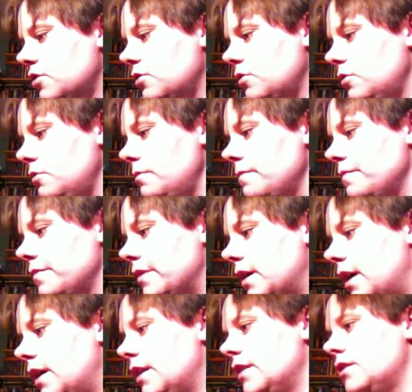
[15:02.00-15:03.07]
too,
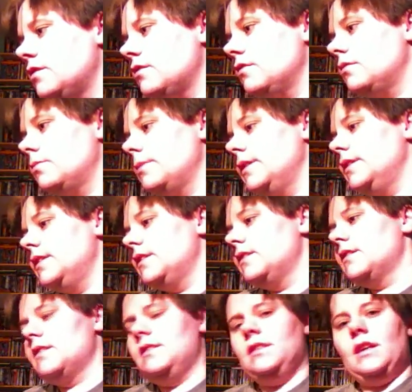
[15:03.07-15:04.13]
and it's the
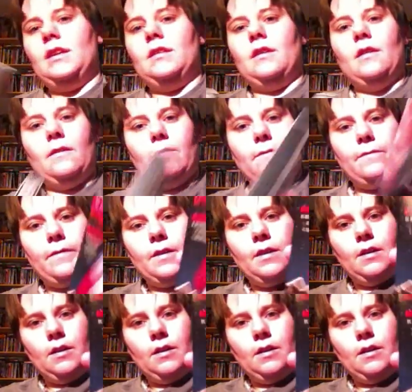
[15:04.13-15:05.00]
3-disc set of